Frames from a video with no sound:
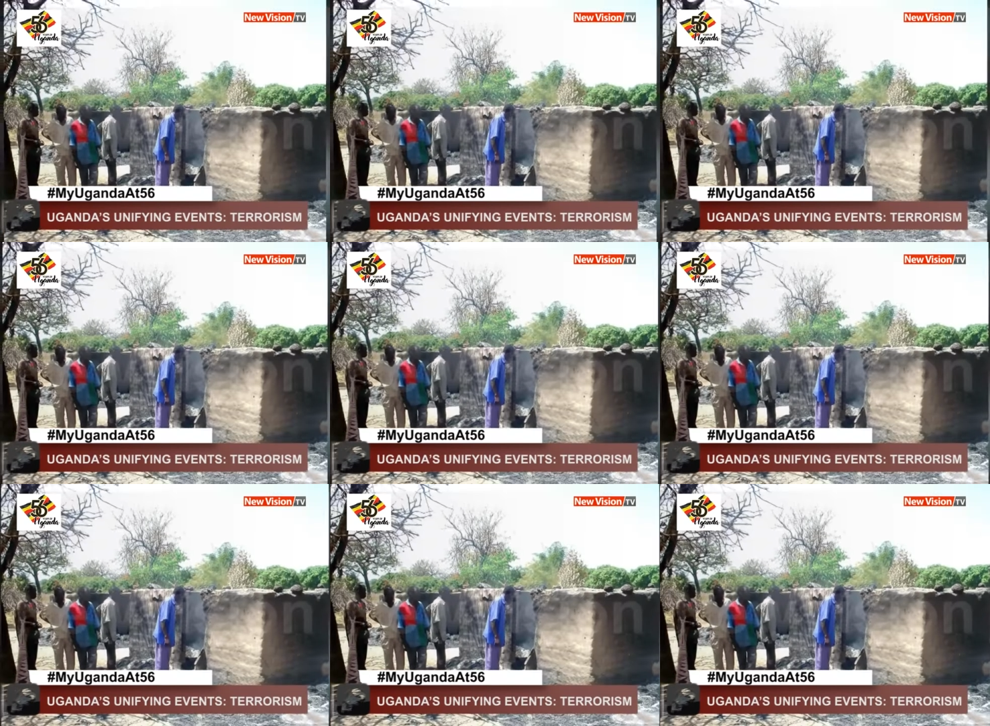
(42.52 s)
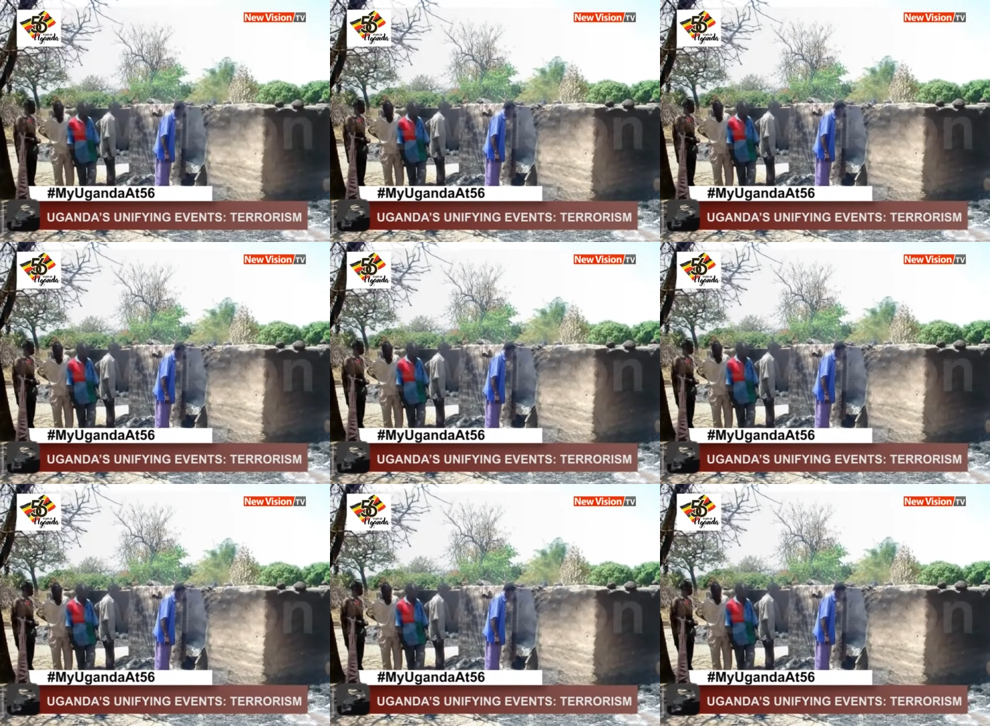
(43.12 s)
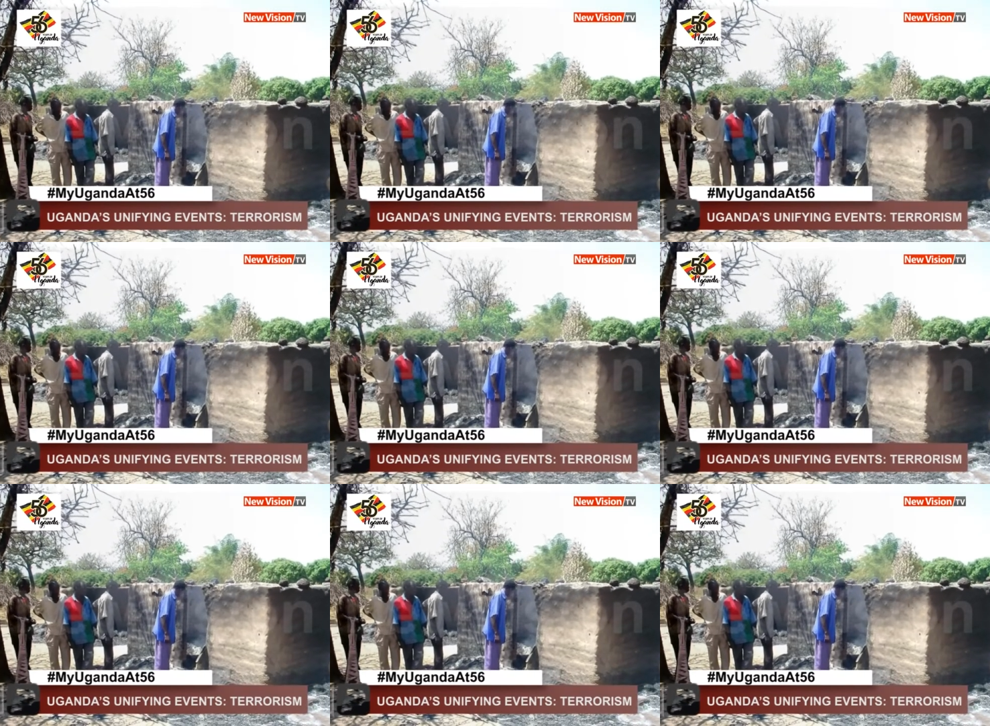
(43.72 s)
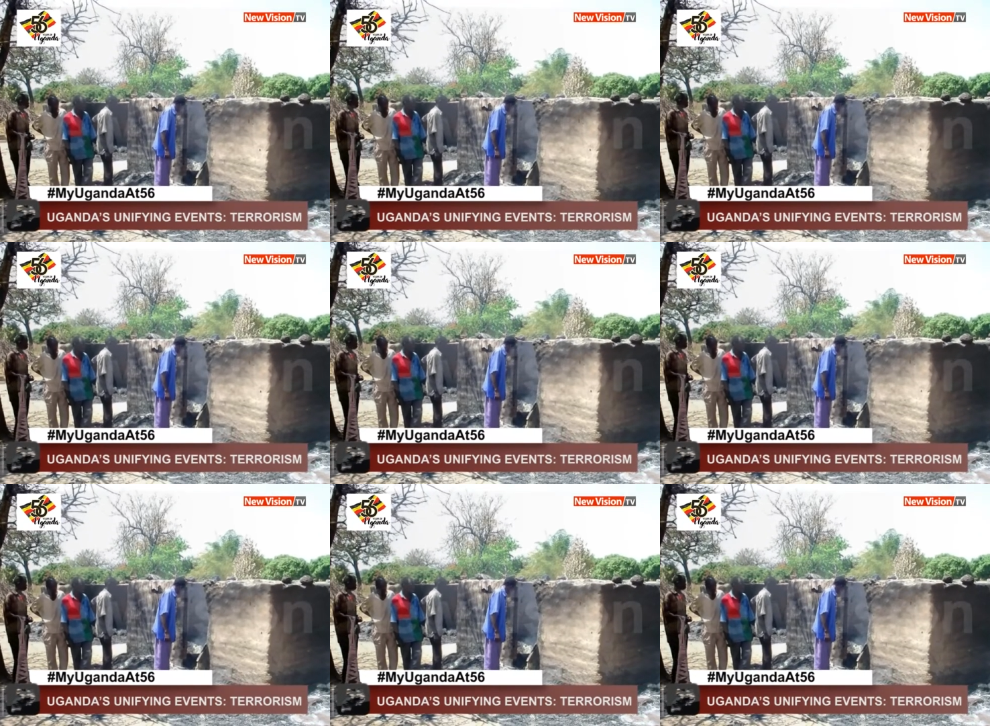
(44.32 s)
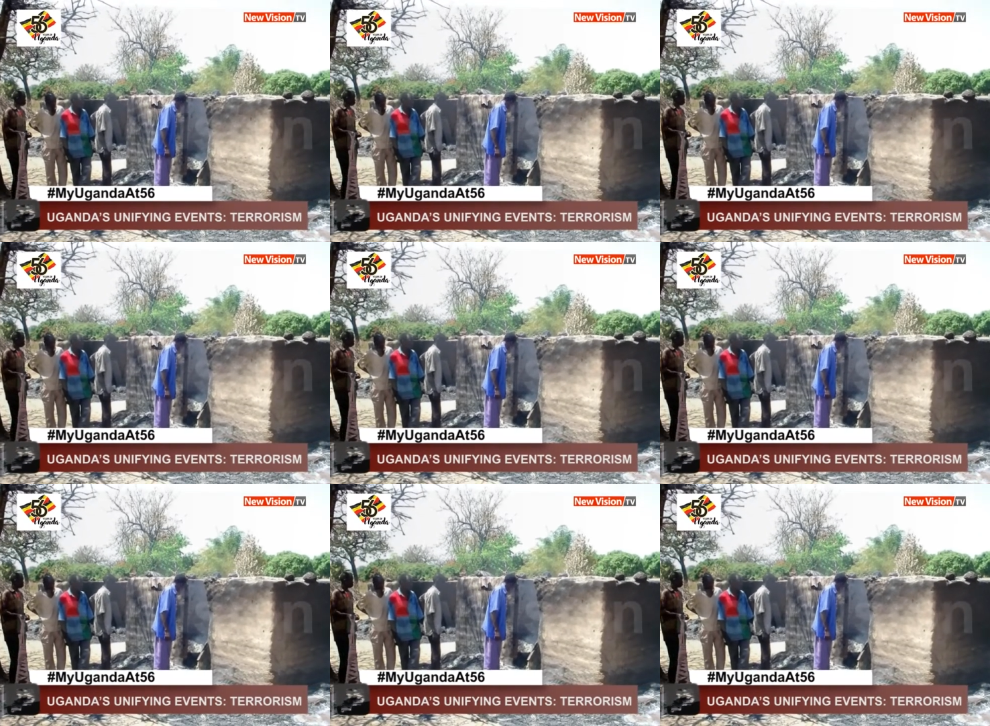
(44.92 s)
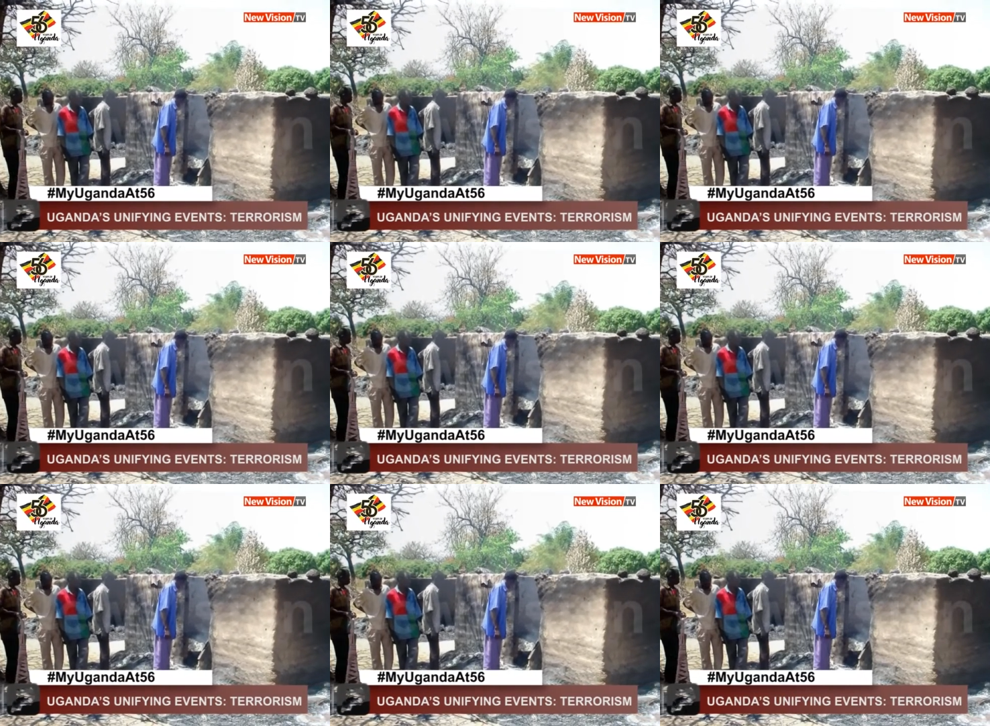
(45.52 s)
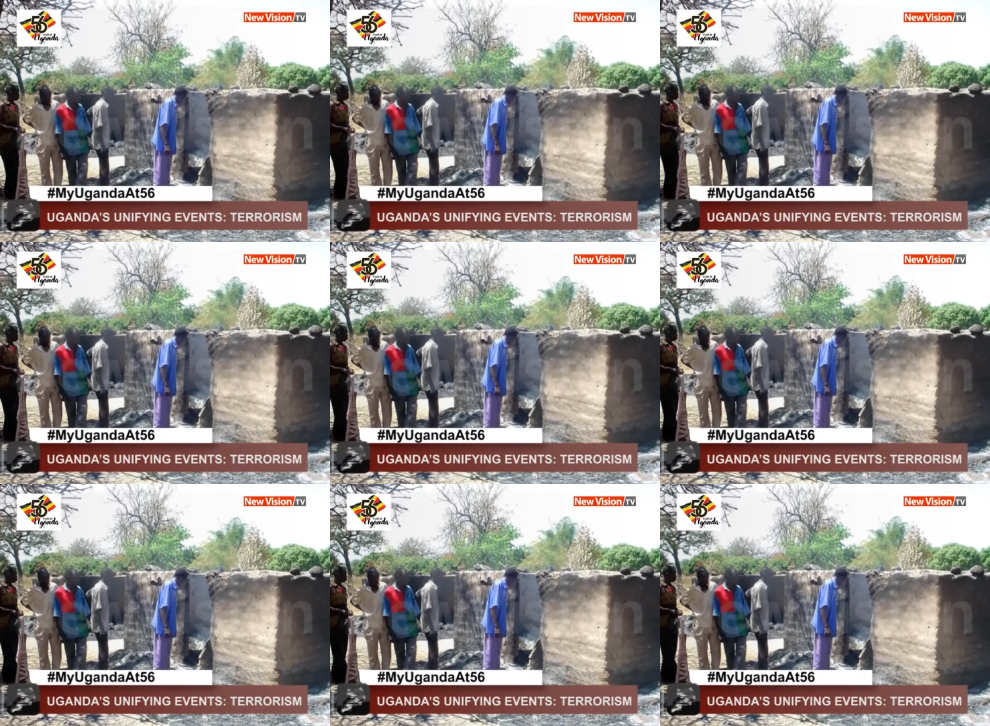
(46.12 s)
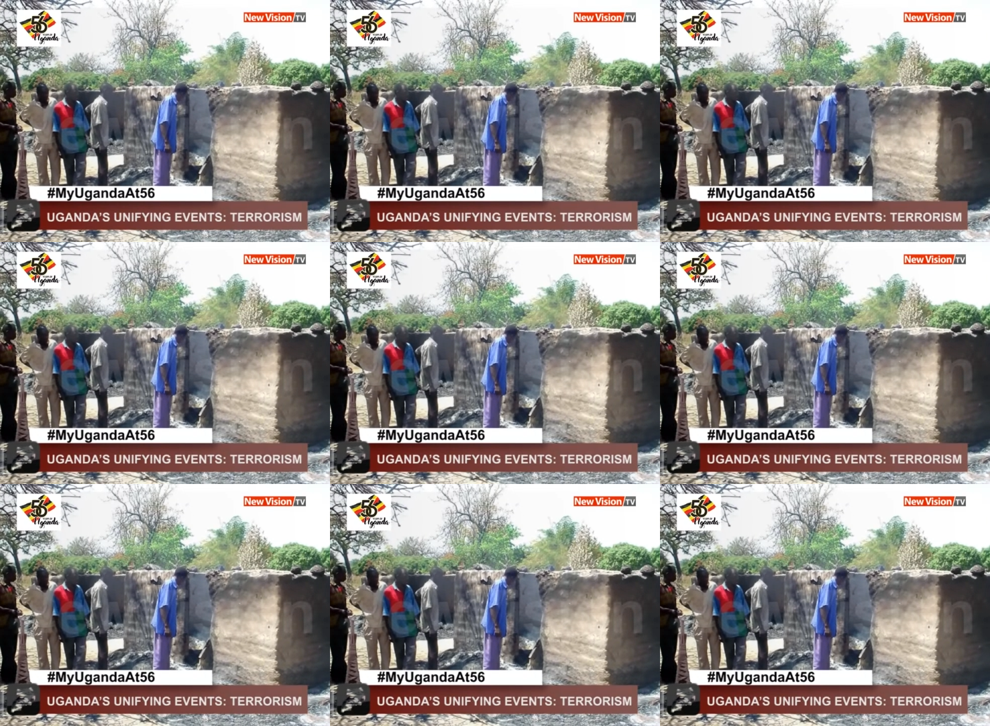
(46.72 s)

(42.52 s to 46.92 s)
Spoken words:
Nobody's mouth can be seen.